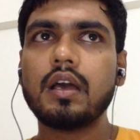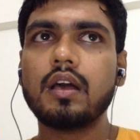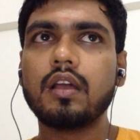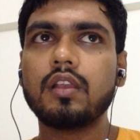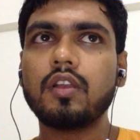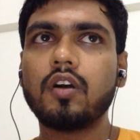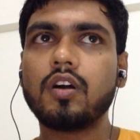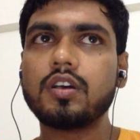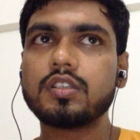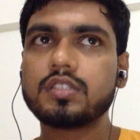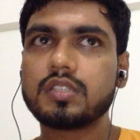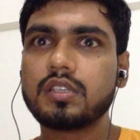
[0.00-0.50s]

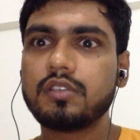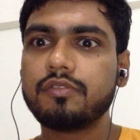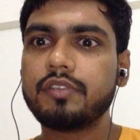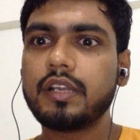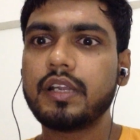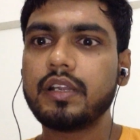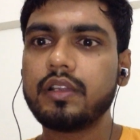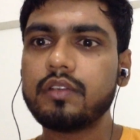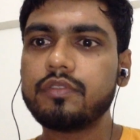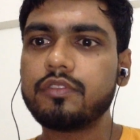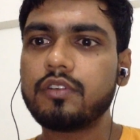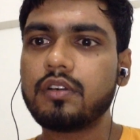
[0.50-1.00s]
loss
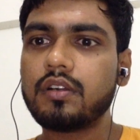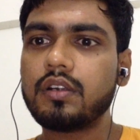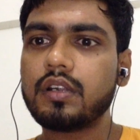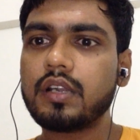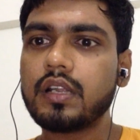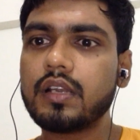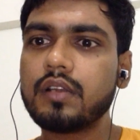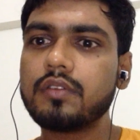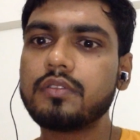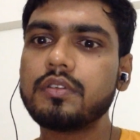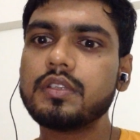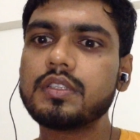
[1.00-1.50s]
given default,
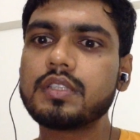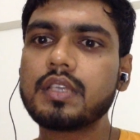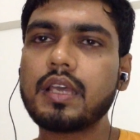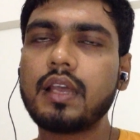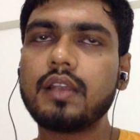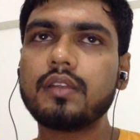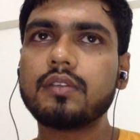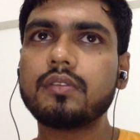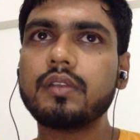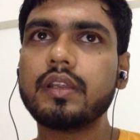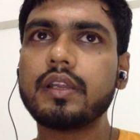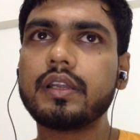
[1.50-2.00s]
and which
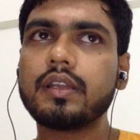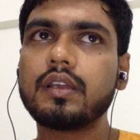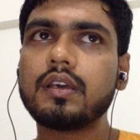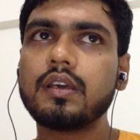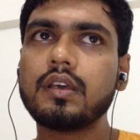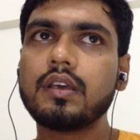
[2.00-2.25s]
calculate